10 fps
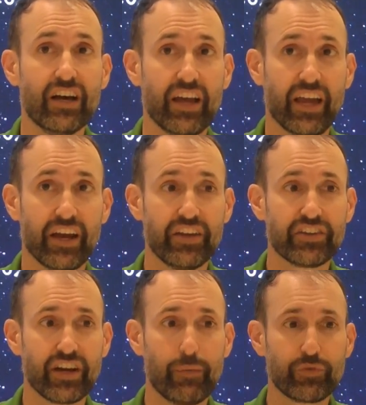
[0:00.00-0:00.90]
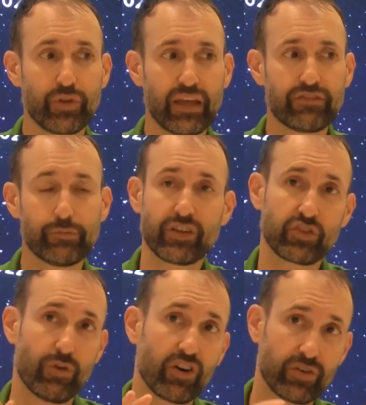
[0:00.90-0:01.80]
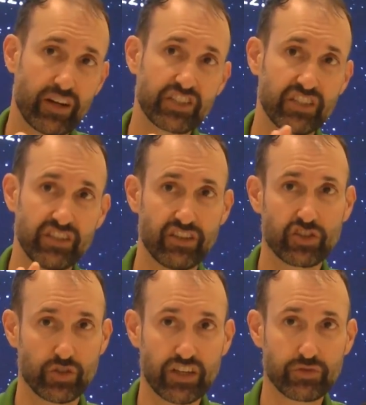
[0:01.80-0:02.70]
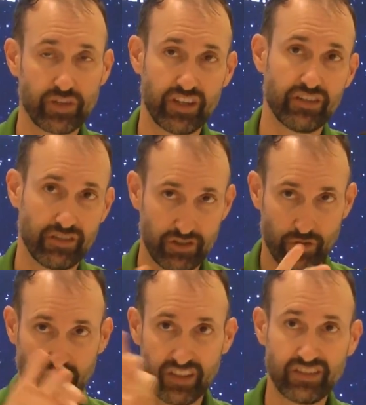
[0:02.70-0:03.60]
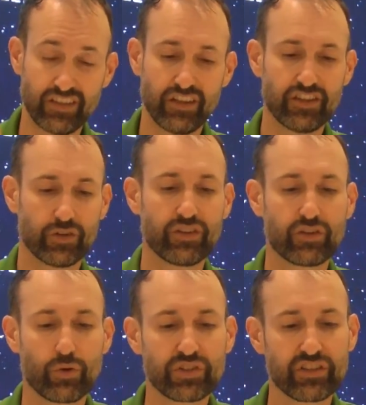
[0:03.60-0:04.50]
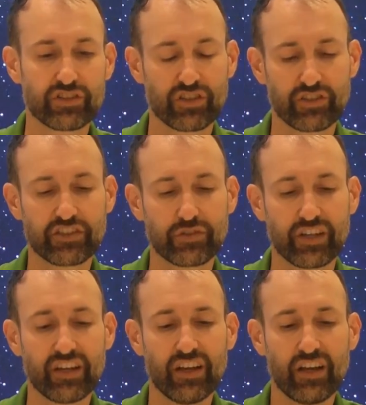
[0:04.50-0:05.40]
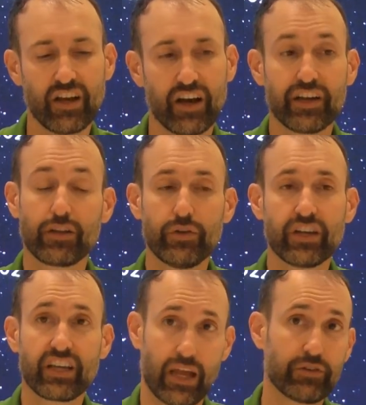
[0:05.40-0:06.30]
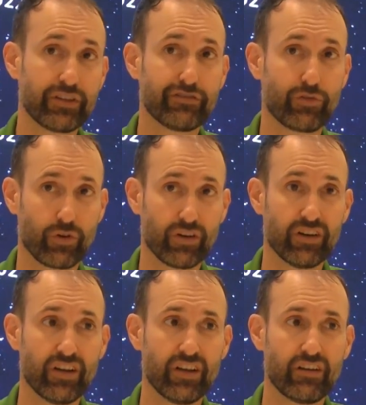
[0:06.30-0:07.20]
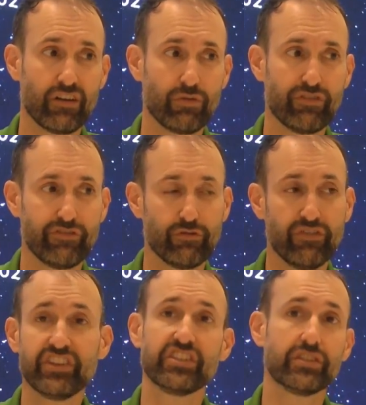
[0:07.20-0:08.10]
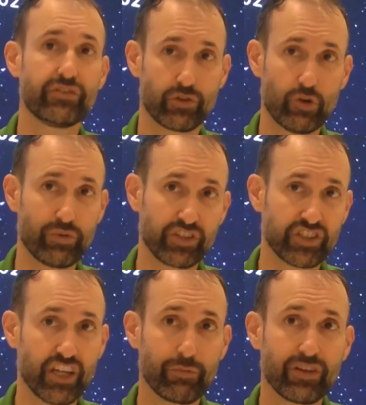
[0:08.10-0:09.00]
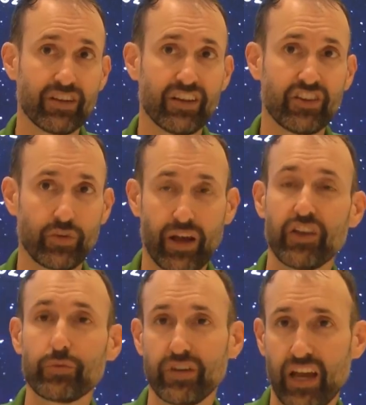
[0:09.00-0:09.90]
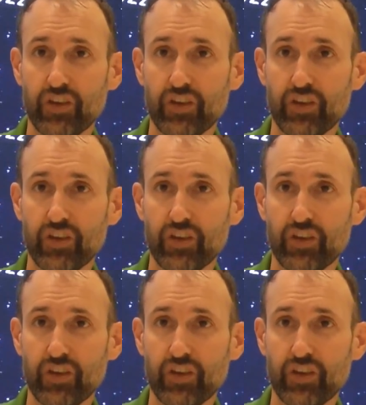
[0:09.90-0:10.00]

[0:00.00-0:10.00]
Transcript: and so they have to make small corrections in the trajectory during the course of the trajectory, including accounting for revisions of Europa's shape. So as we